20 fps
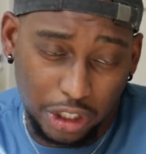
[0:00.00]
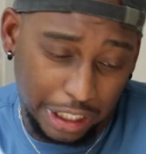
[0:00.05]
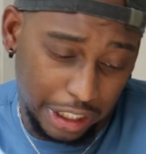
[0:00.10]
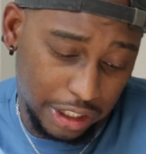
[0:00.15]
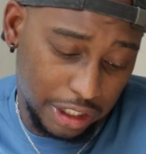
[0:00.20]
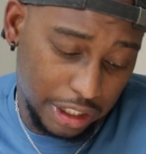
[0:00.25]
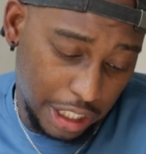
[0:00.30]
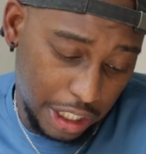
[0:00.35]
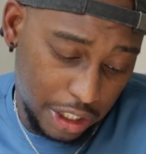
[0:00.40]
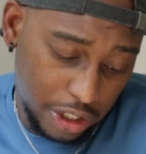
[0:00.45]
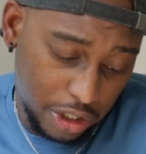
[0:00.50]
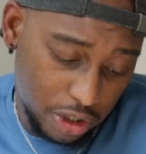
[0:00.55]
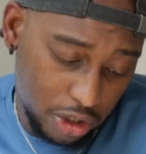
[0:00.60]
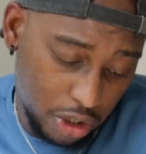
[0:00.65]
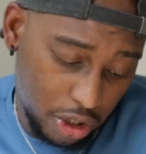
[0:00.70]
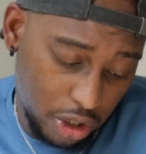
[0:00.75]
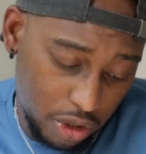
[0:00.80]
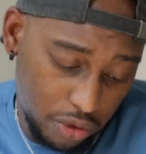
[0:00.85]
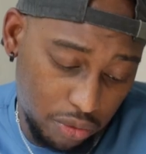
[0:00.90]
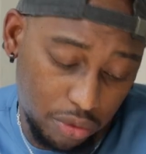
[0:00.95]
Destination
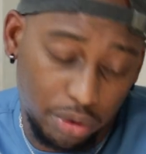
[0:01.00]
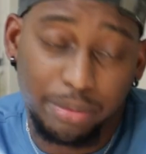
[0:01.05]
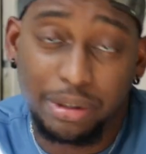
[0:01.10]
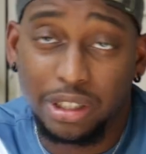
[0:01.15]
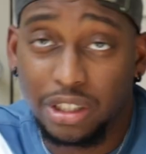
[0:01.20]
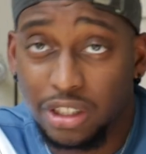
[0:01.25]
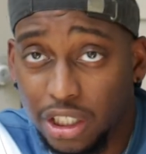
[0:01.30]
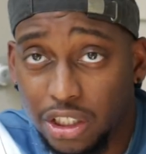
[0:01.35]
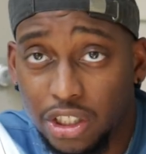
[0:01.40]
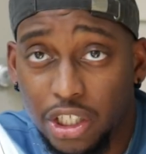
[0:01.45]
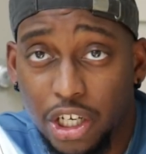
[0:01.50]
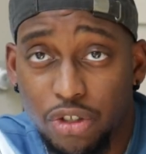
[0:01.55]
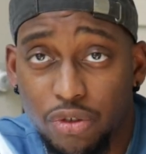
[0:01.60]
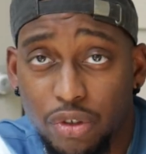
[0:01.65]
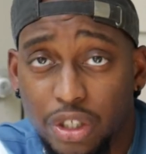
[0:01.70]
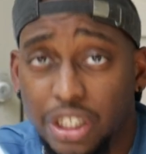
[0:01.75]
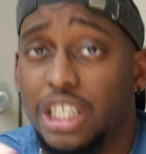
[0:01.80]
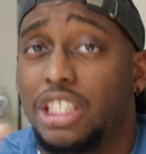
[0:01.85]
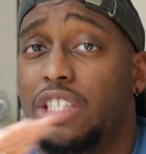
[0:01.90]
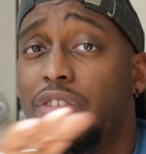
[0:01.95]
charge would be
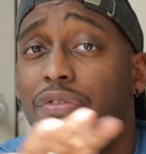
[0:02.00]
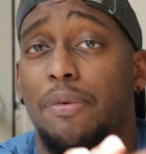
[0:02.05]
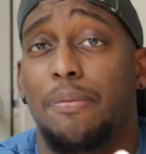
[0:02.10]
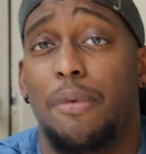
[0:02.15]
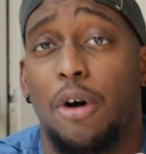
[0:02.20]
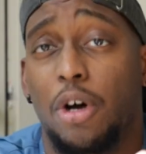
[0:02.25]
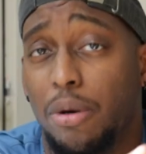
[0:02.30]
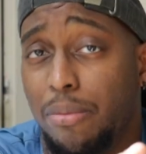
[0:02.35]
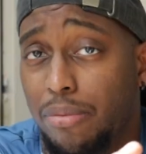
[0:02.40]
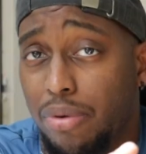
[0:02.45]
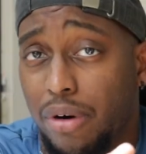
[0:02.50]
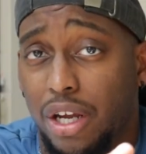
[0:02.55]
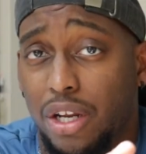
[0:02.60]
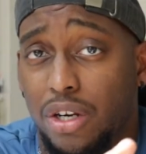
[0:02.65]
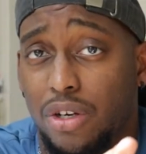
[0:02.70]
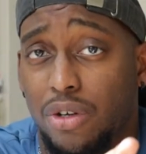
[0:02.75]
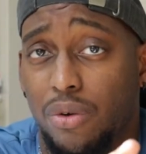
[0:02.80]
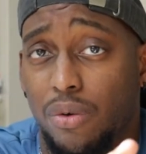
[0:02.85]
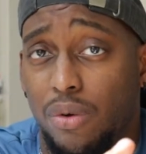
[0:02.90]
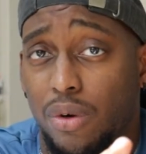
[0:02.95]
$600. That's if you bought it
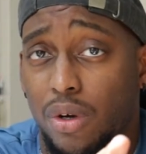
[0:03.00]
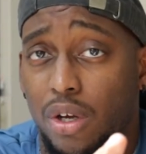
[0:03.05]
brand new.